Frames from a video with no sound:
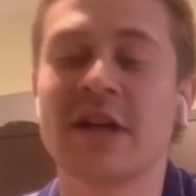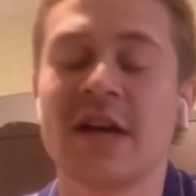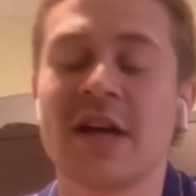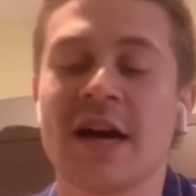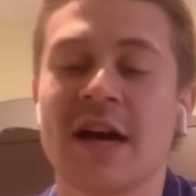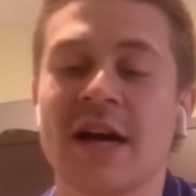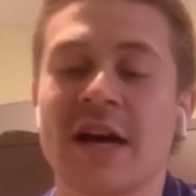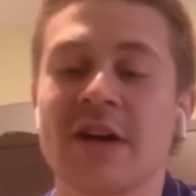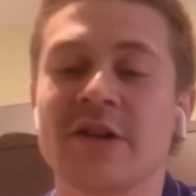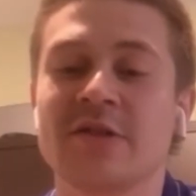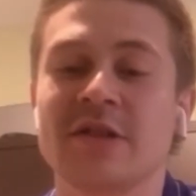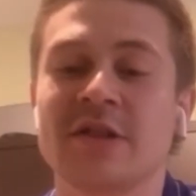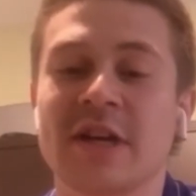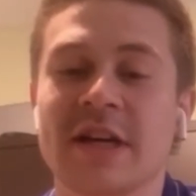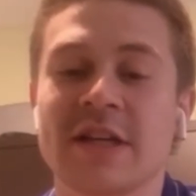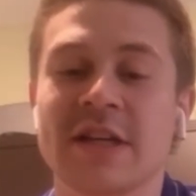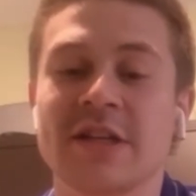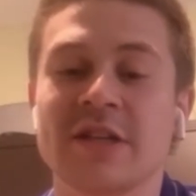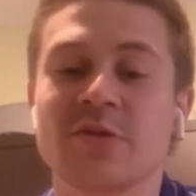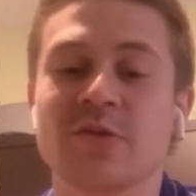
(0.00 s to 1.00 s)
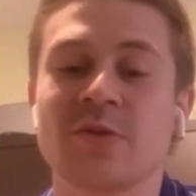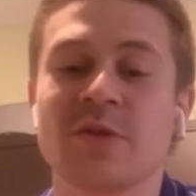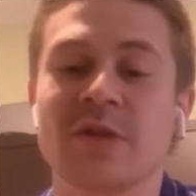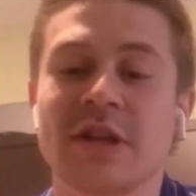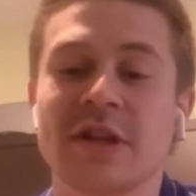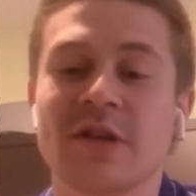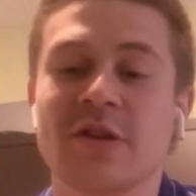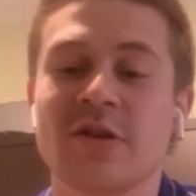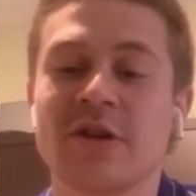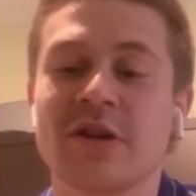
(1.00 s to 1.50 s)
I know Dougie's a
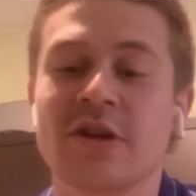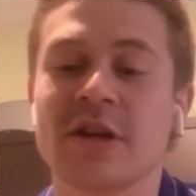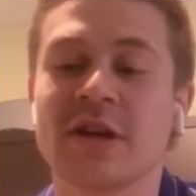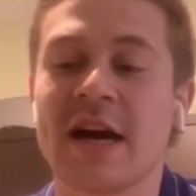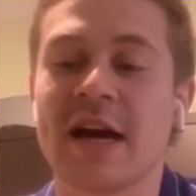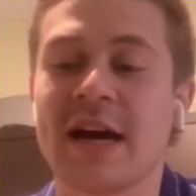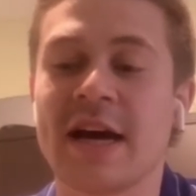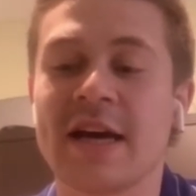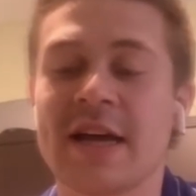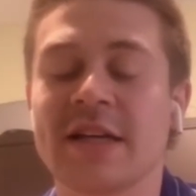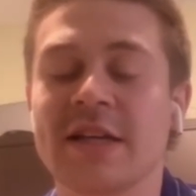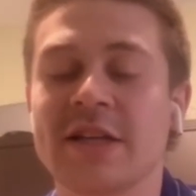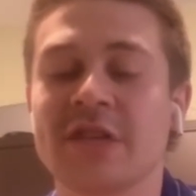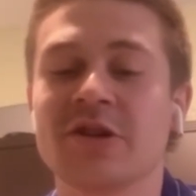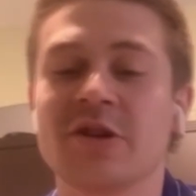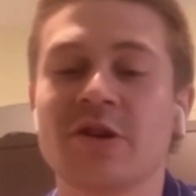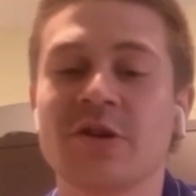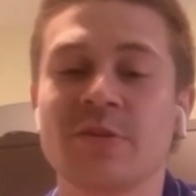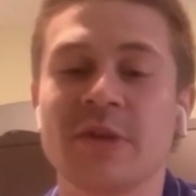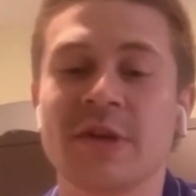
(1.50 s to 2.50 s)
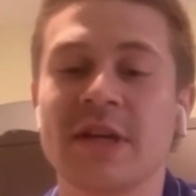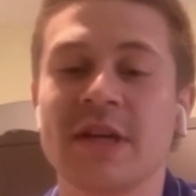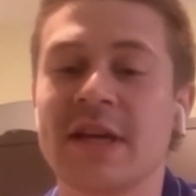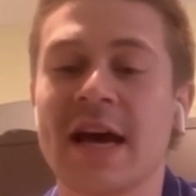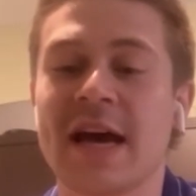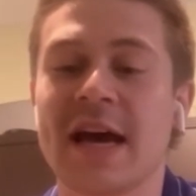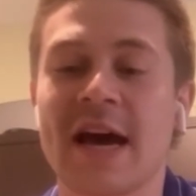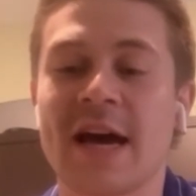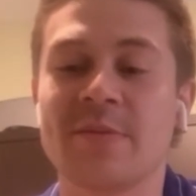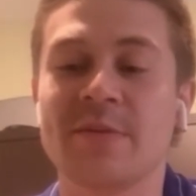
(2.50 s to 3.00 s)
really loyal guy, and he told me he
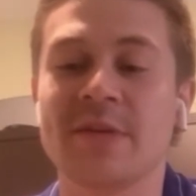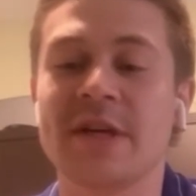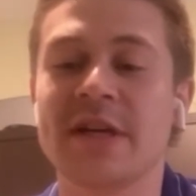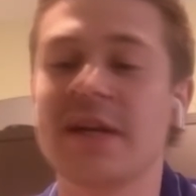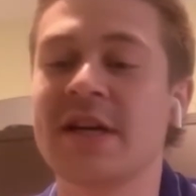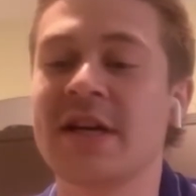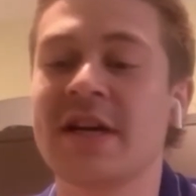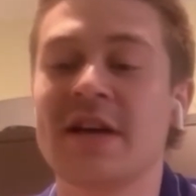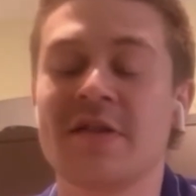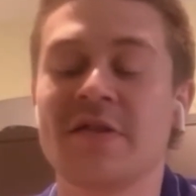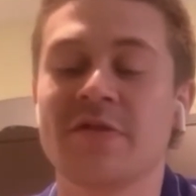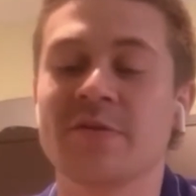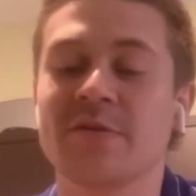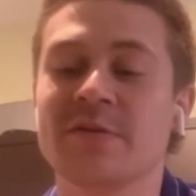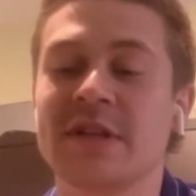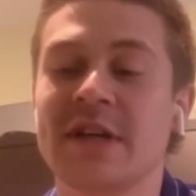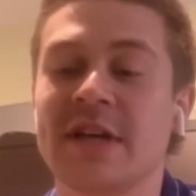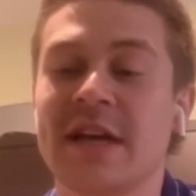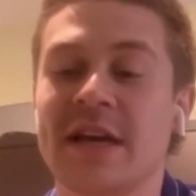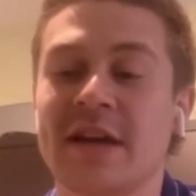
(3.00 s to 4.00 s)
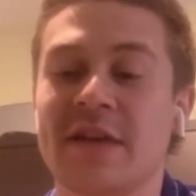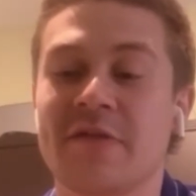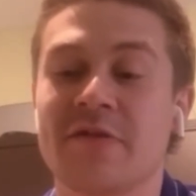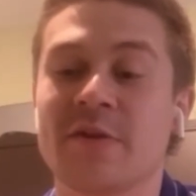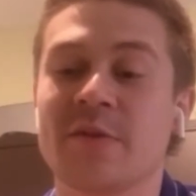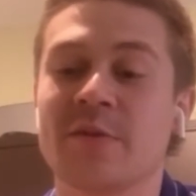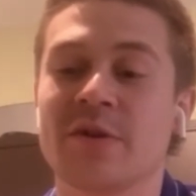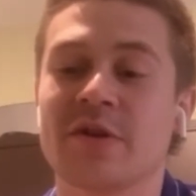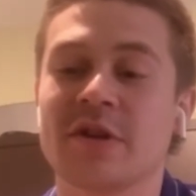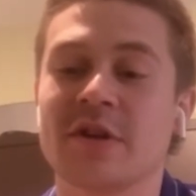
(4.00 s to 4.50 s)
had me
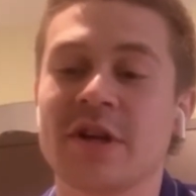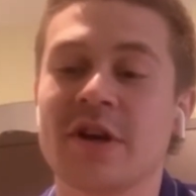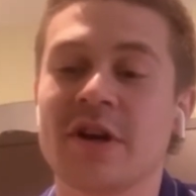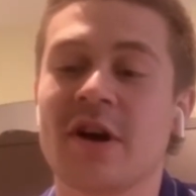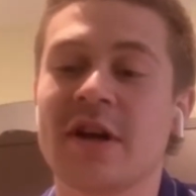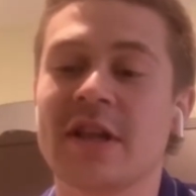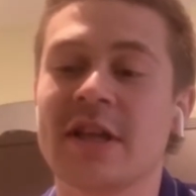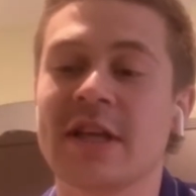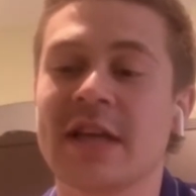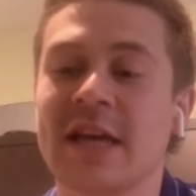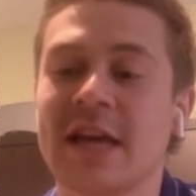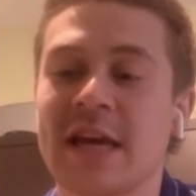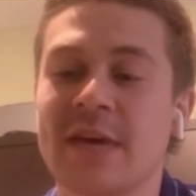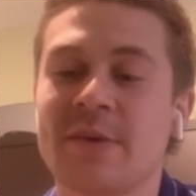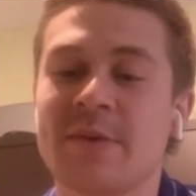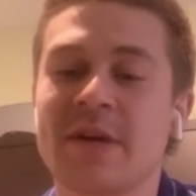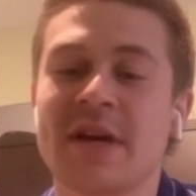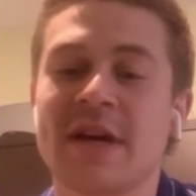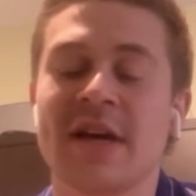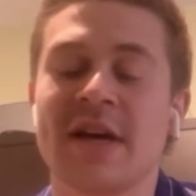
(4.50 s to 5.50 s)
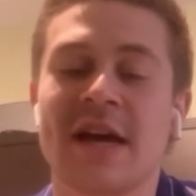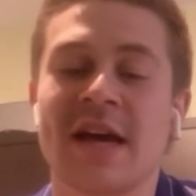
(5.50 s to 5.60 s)
from early on in the game,